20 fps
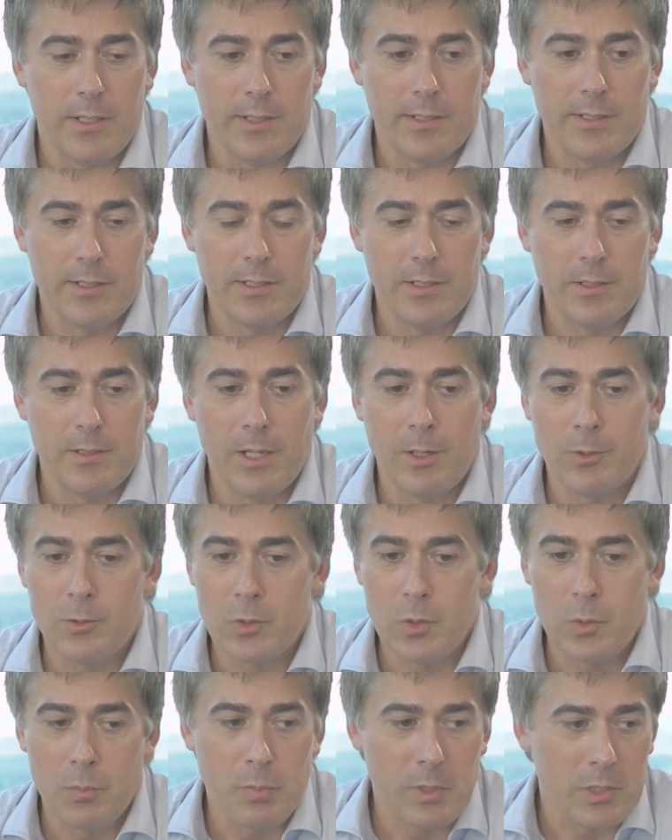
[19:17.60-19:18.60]
how
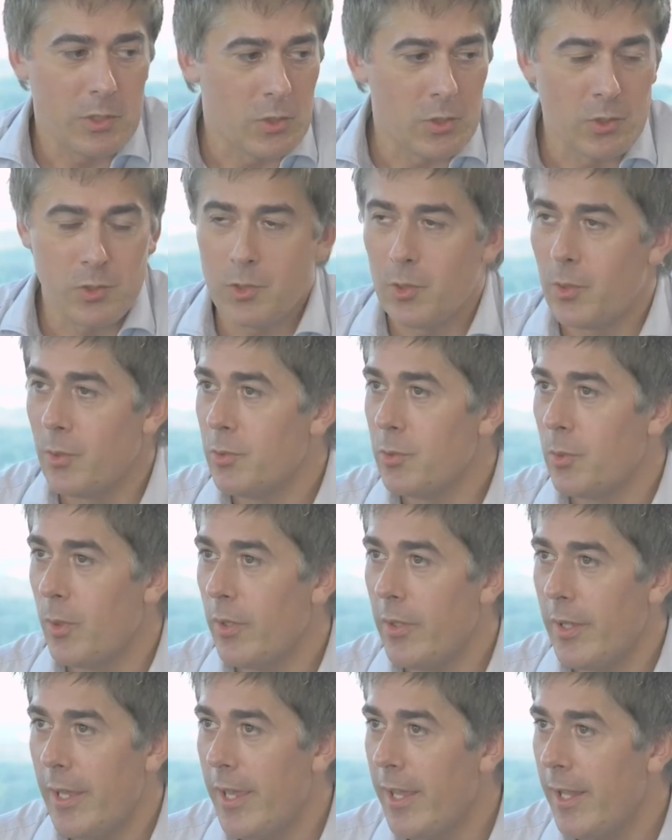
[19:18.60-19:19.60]
do you pitch your story
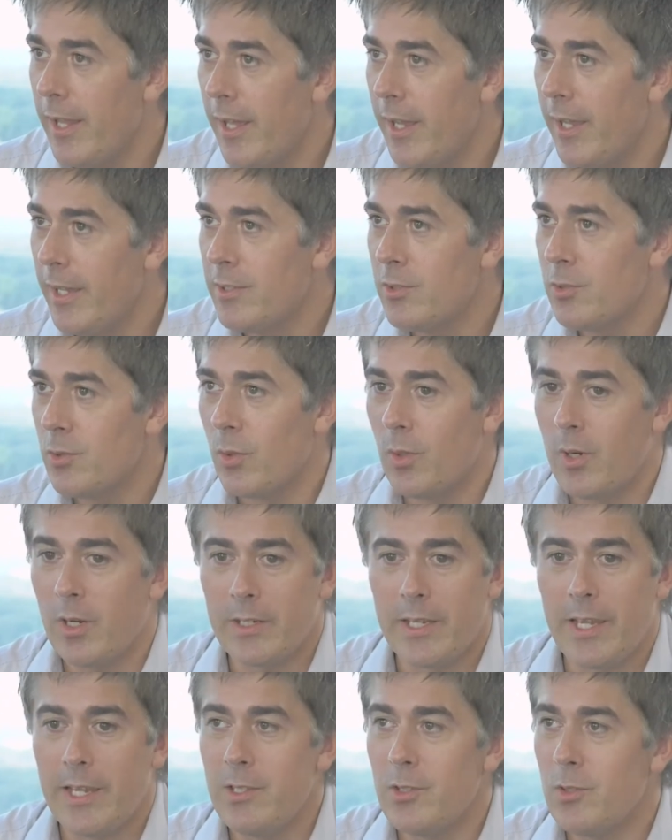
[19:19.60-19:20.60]
to other airlines,
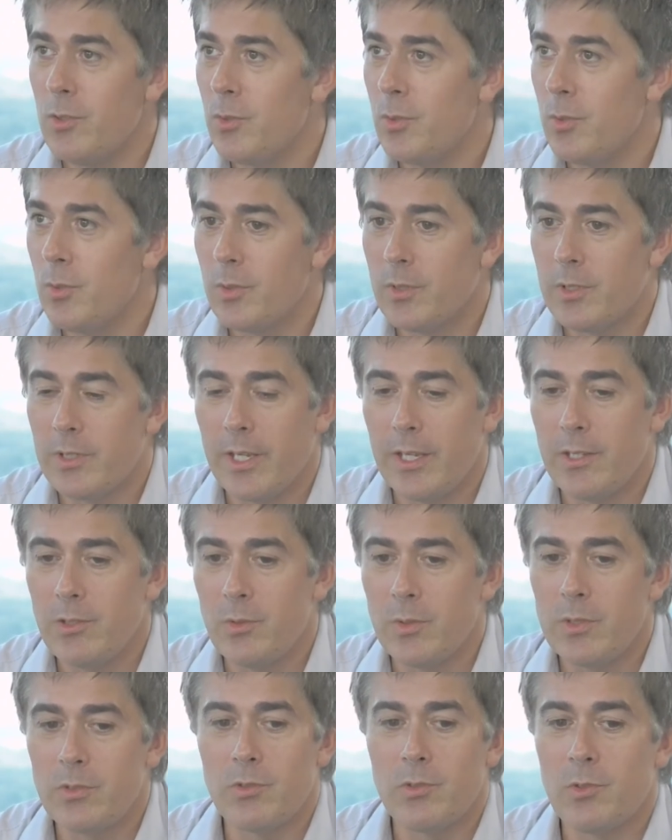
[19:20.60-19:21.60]
or can
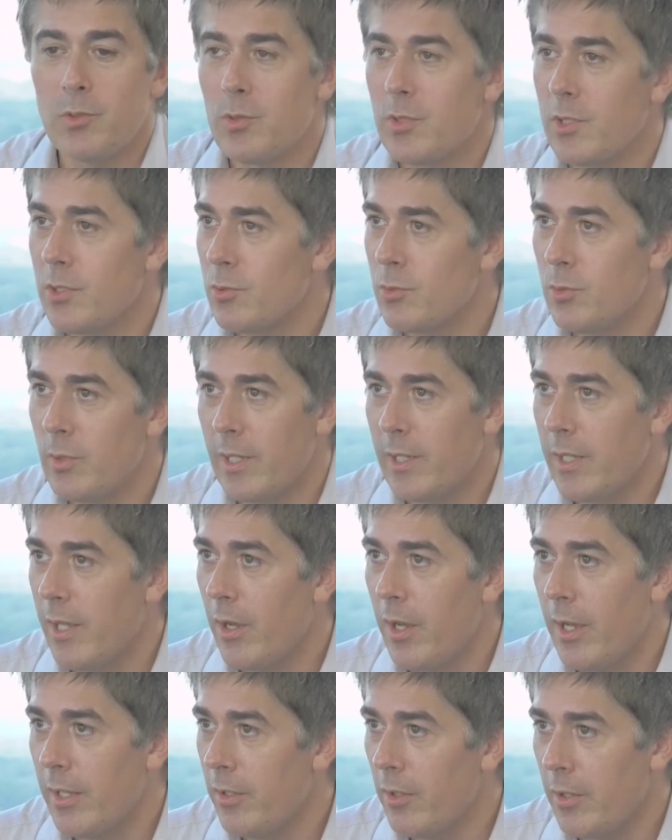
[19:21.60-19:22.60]
you introduce it
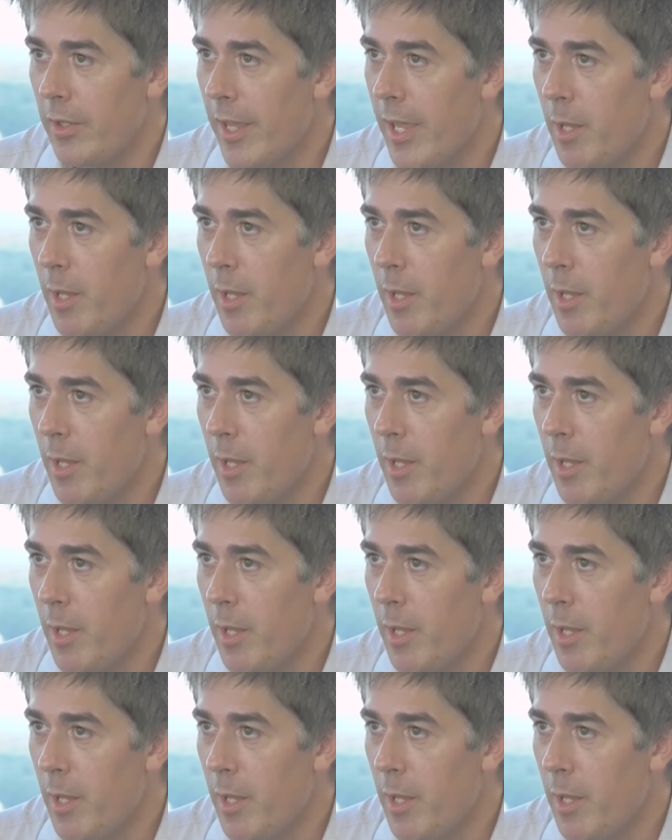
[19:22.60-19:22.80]
at other